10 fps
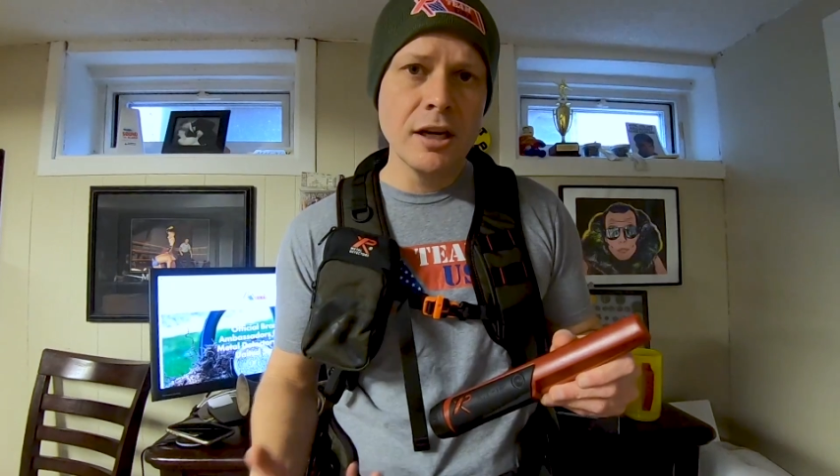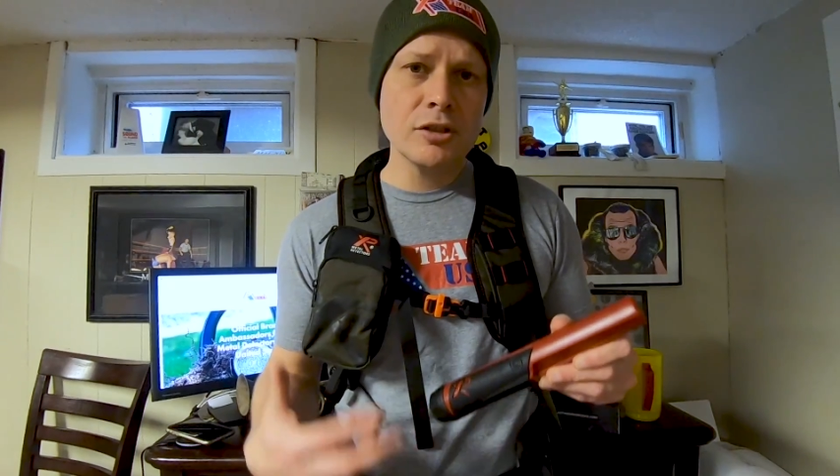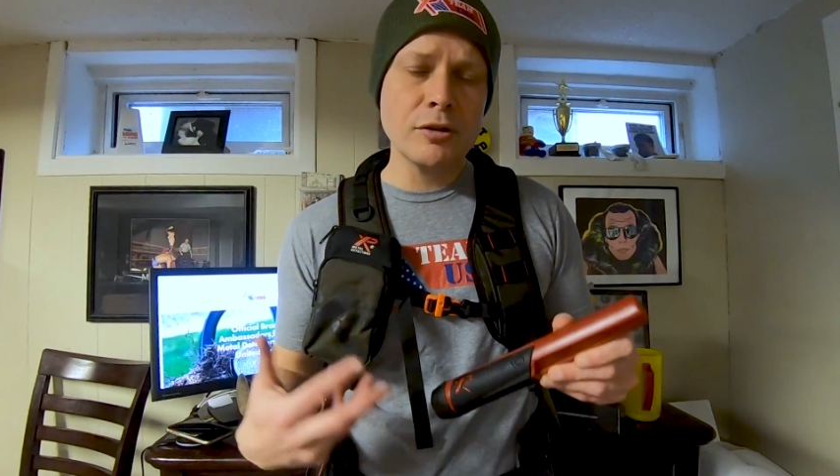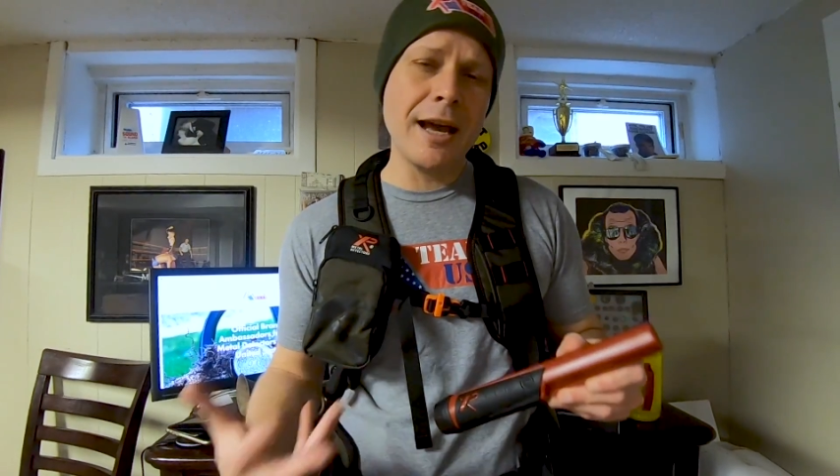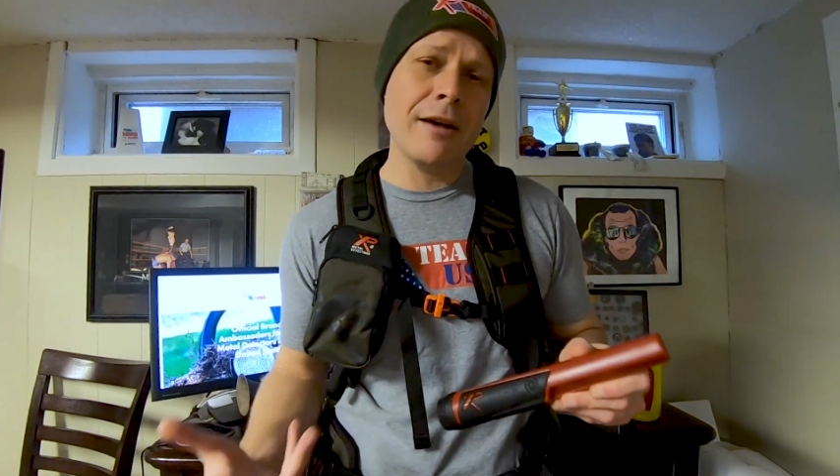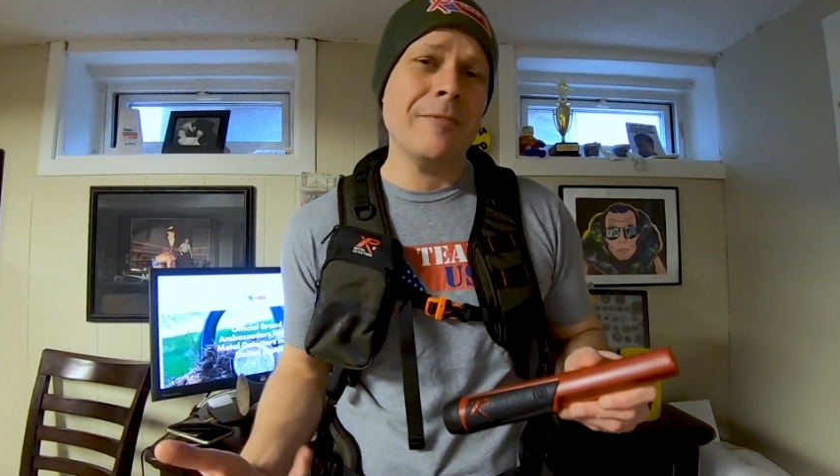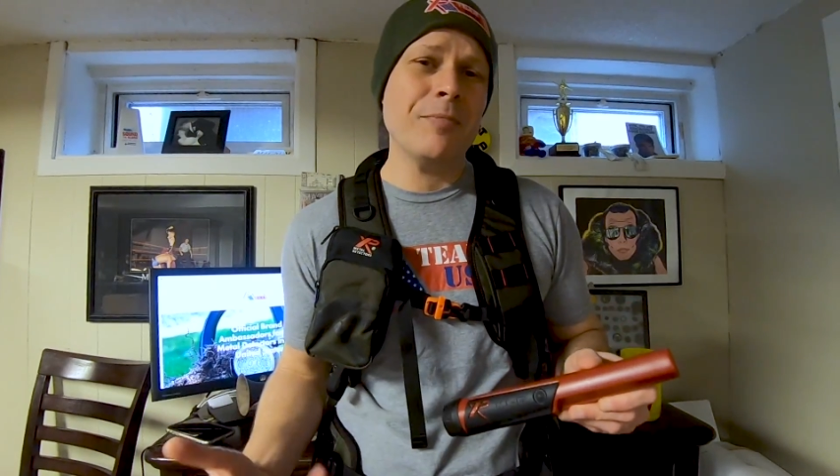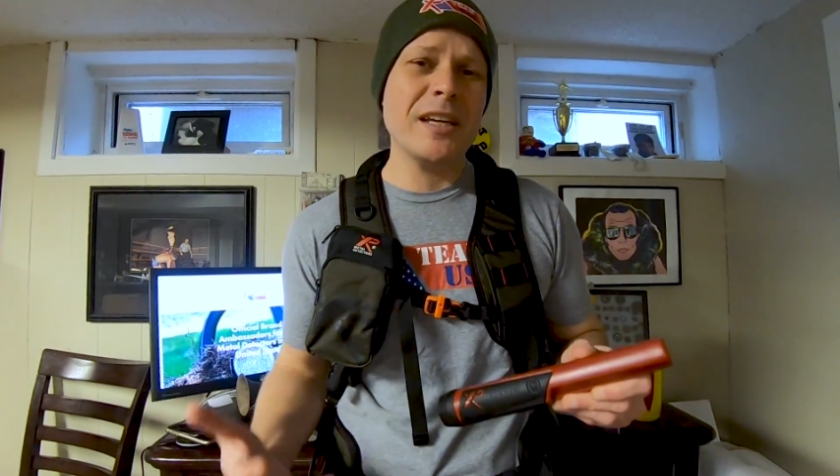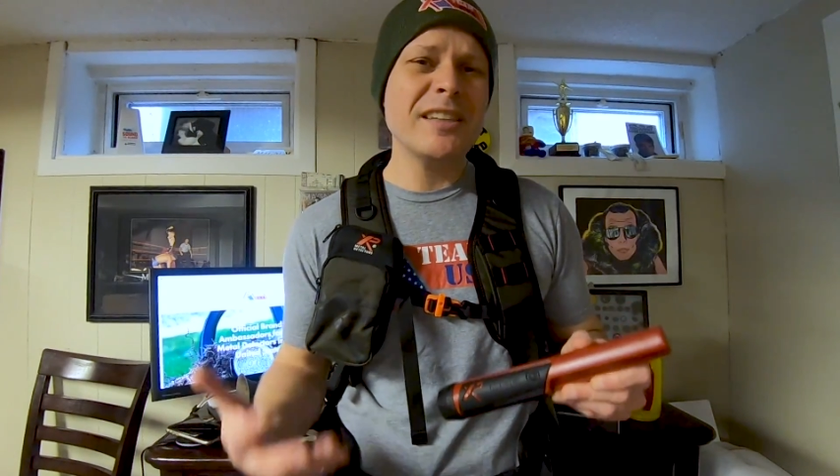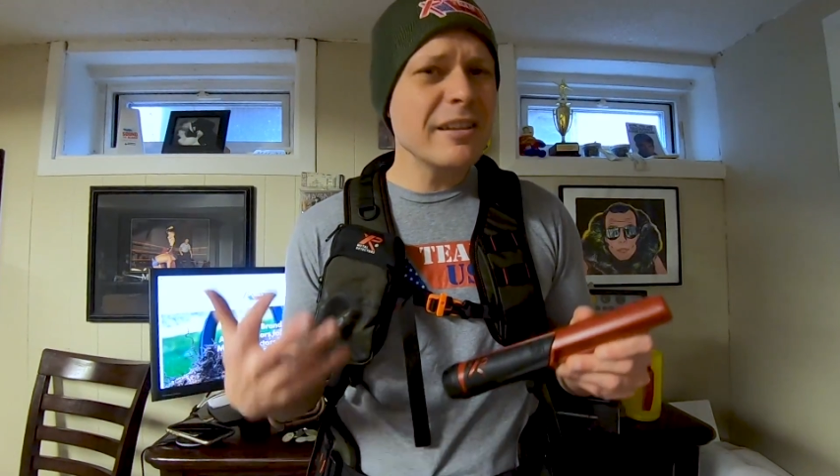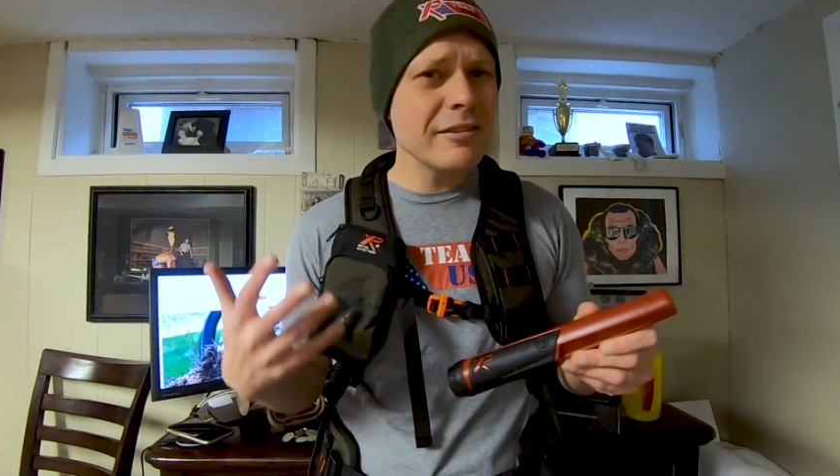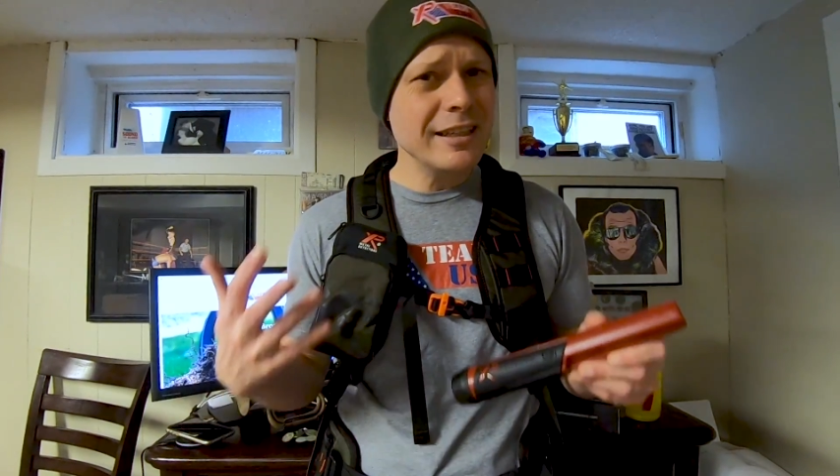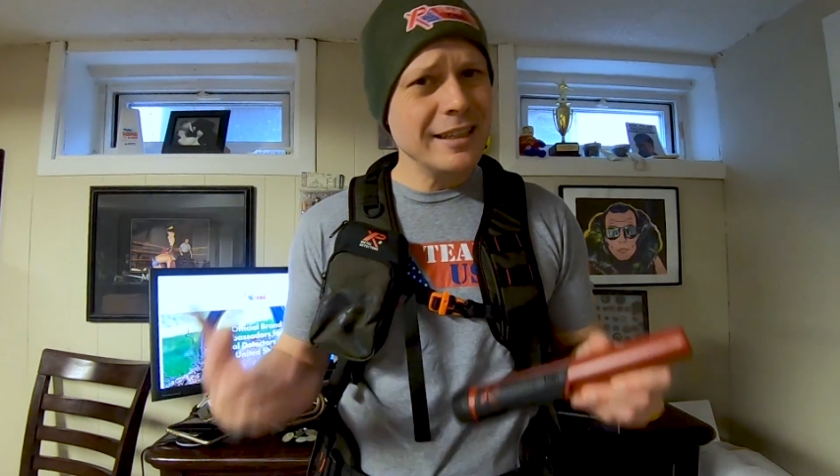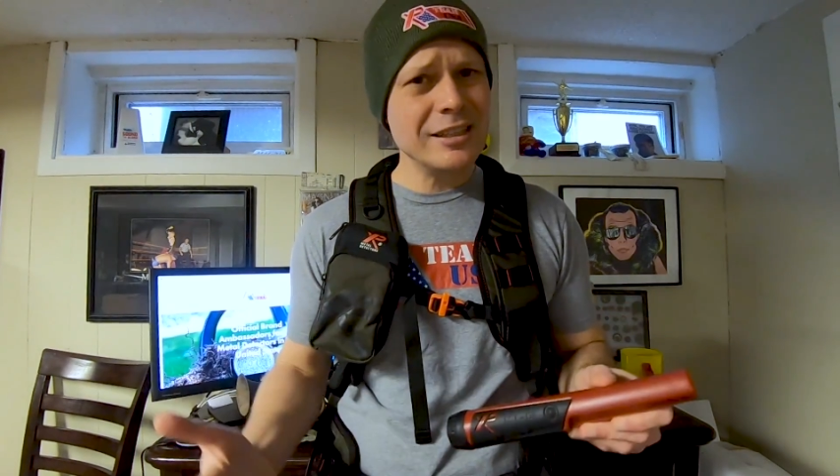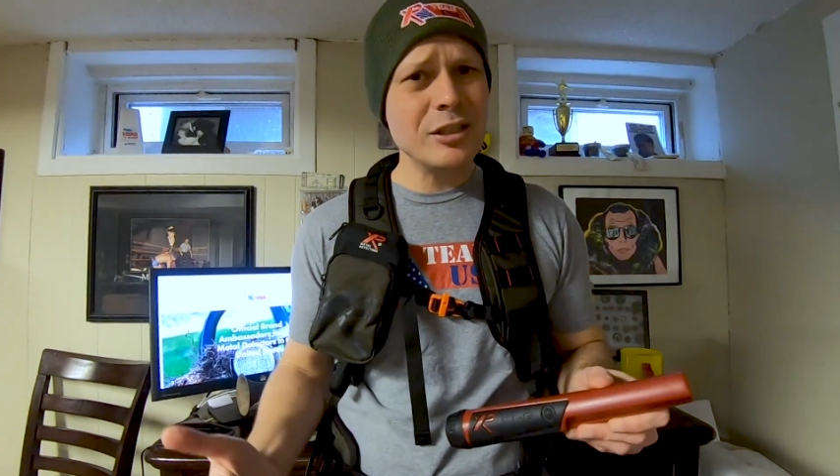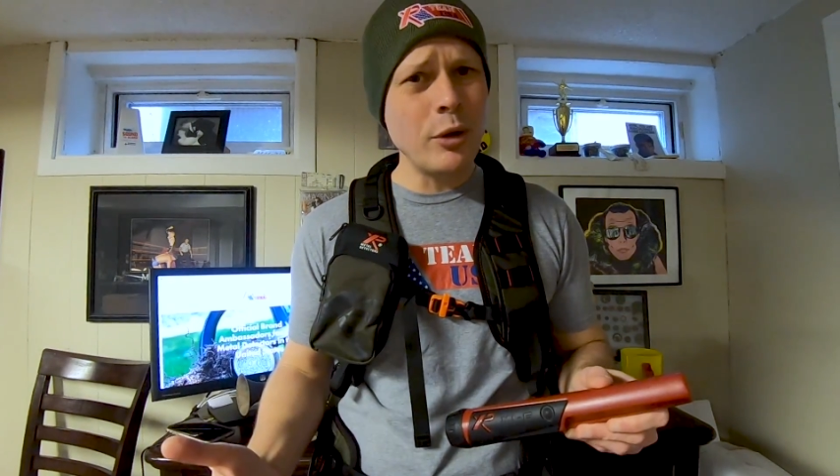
So Gary, is there an easy